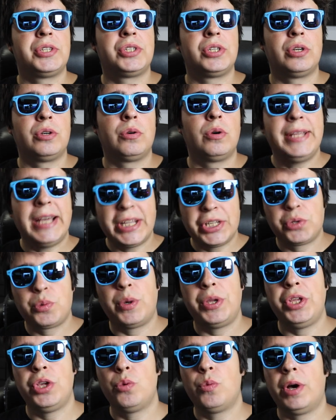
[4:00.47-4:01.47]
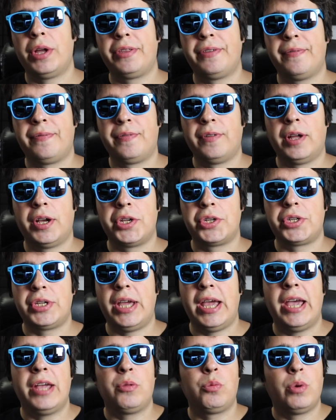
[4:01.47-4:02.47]
So that's when you want to
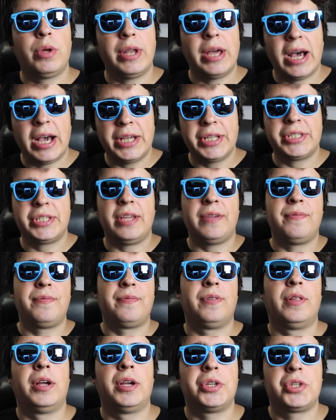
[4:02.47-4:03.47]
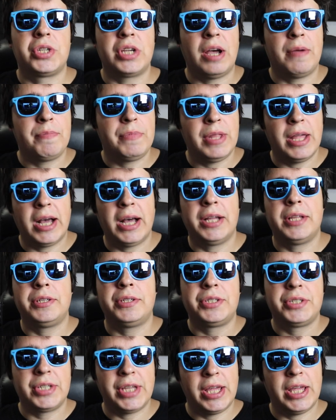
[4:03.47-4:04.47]
flush. And when I say flush, I'm
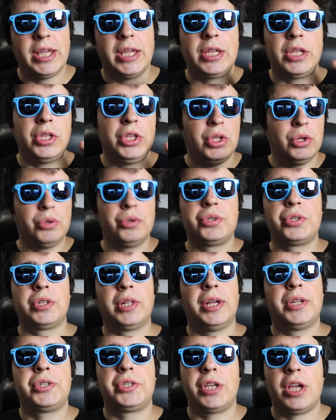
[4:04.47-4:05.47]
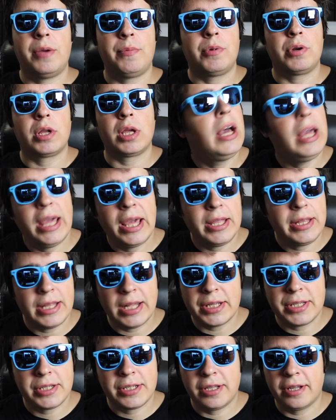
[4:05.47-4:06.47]
not saying use sledgehammer. I hate
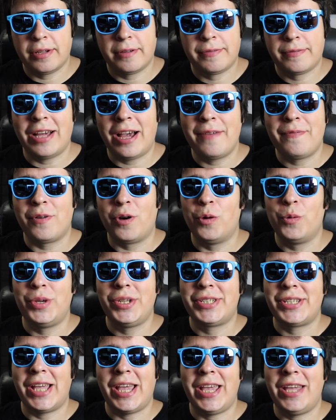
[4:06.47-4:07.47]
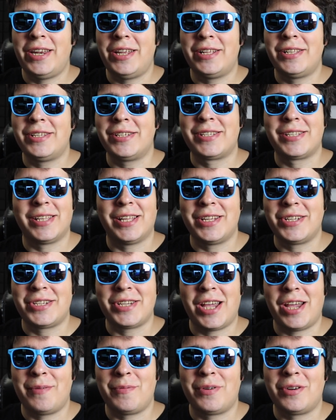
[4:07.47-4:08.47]
that stuff. I've always hated the
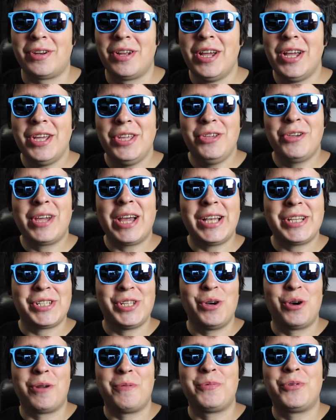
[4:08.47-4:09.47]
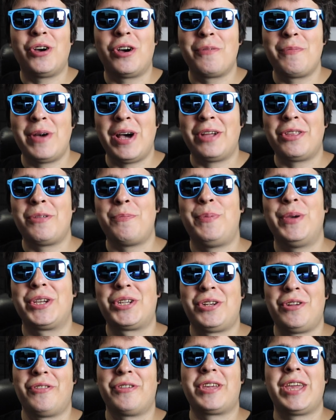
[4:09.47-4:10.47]
sledgehammer. You guys know what I'm talking about. The
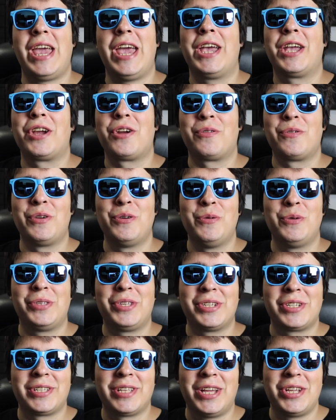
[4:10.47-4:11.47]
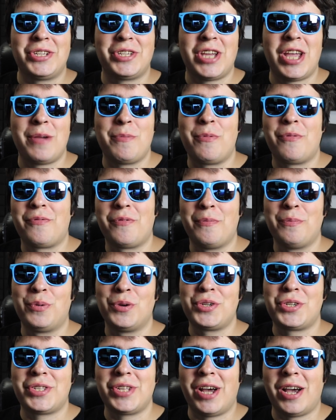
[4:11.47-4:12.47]
picture of the kangaroo with the sledgehammer from
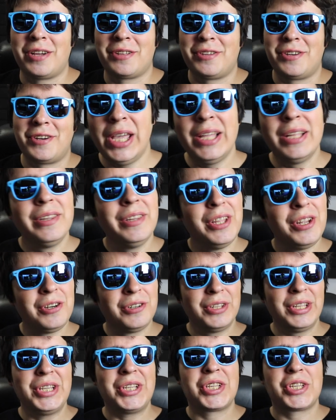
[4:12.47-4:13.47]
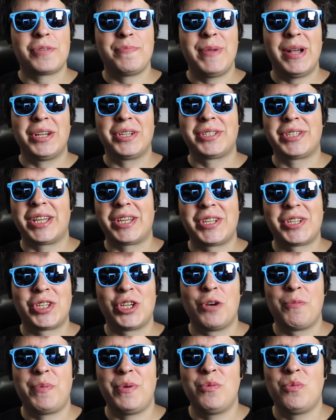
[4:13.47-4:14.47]
Bush Doctor. It literally smells like
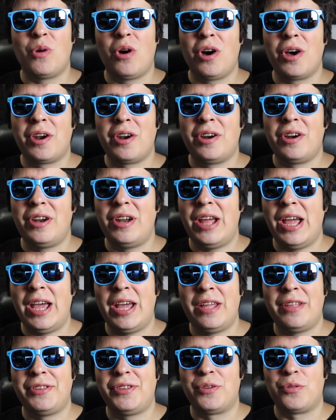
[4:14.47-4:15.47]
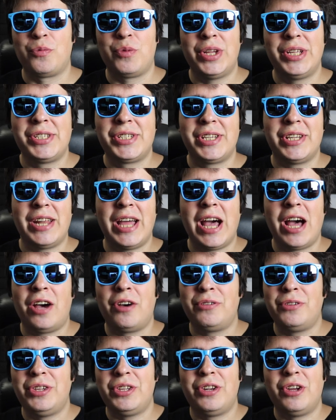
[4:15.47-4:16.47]
soapy water and to rinse it
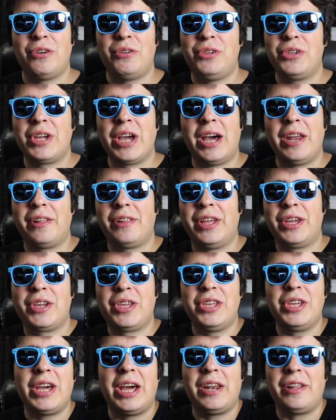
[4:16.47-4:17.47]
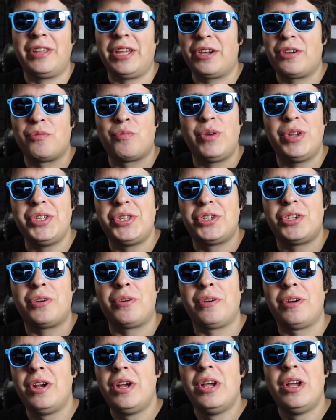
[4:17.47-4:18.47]
out, you know, you gotta like like you gotta like rinse
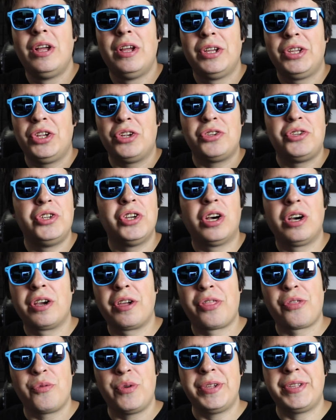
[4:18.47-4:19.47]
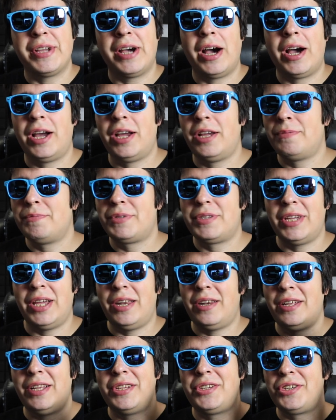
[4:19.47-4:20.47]
your your jug three times
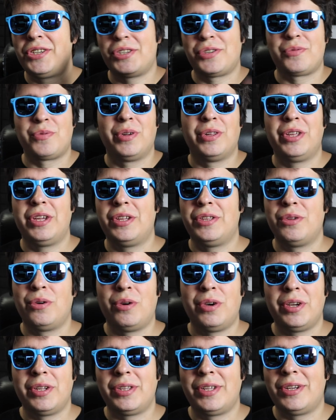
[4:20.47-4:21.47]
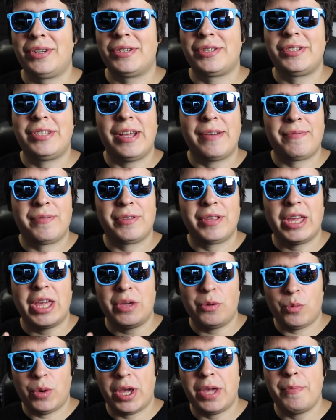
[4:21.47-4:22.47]
and it's just really annoying there's definitely
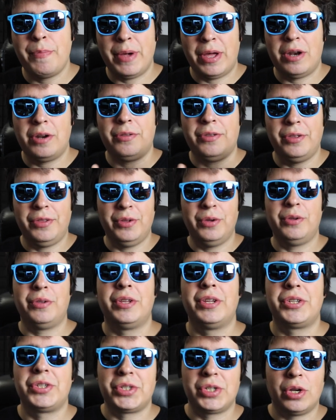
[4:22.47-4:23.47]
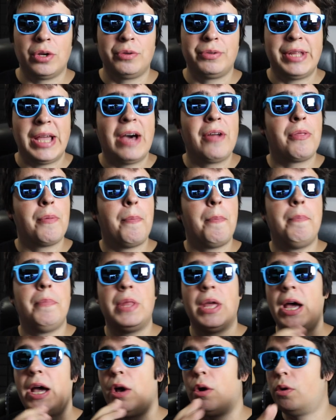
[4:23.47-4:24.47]
a way better to do this so now the,
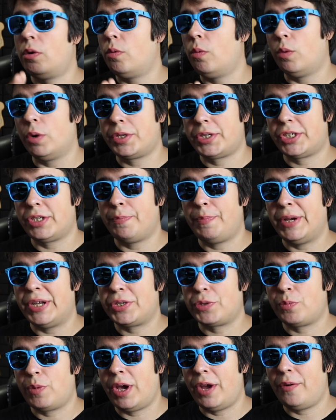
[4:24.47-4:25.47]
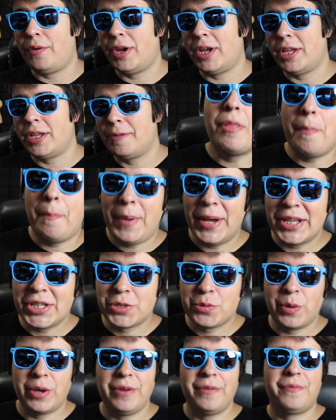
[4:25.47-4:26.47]
now what's the best way right the
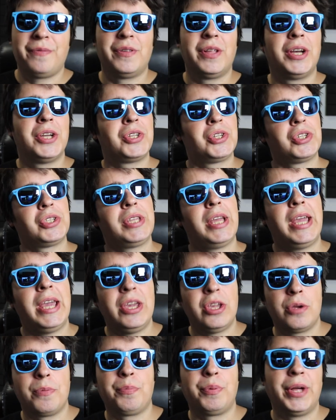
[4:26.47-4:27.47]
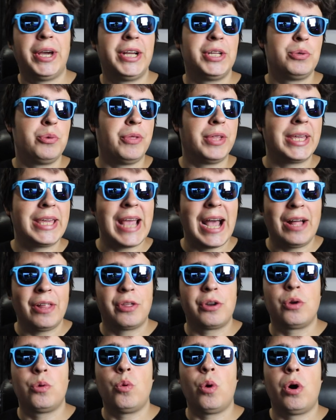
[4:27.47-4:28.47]
best way to flush is to hit your plants with a
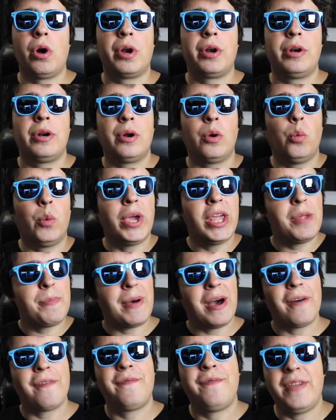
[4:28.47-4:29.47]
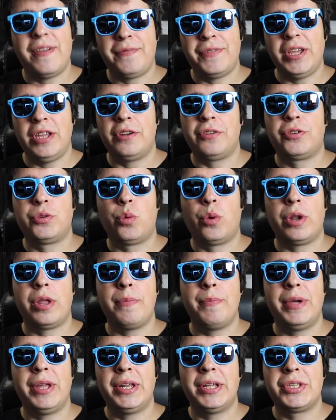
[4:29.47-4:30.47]
gallon of water wait about 15 or
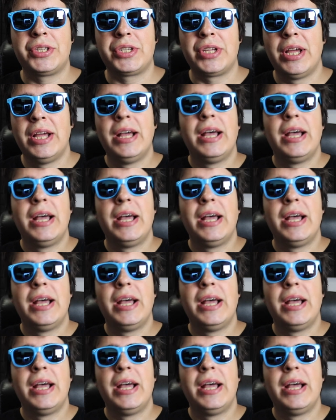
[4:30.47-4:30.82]
20 minutes